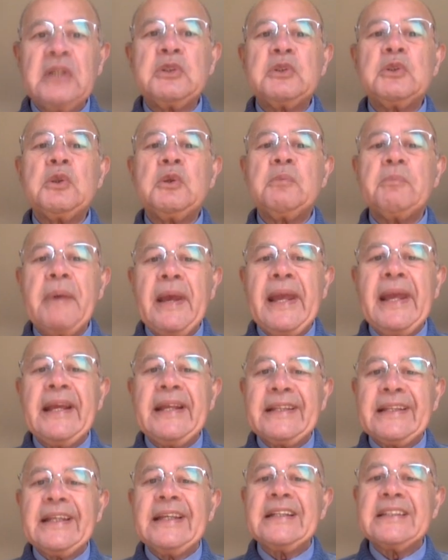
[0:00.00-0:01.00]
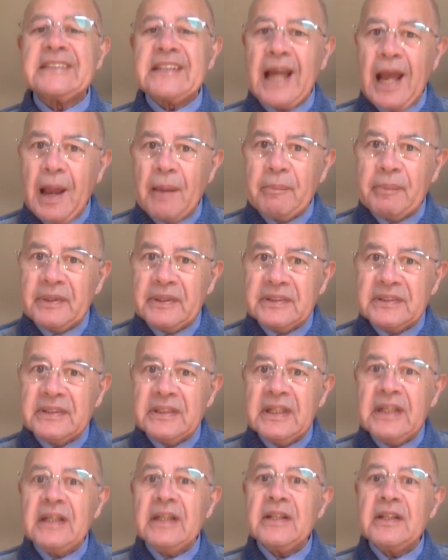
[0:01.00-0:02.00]
to make things
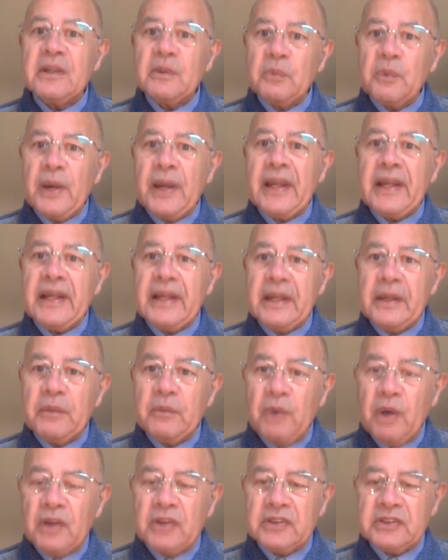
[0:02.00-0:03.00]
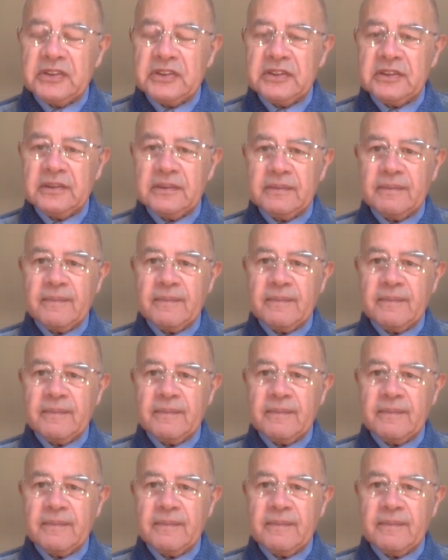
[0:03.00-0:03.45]
happen the way he wants.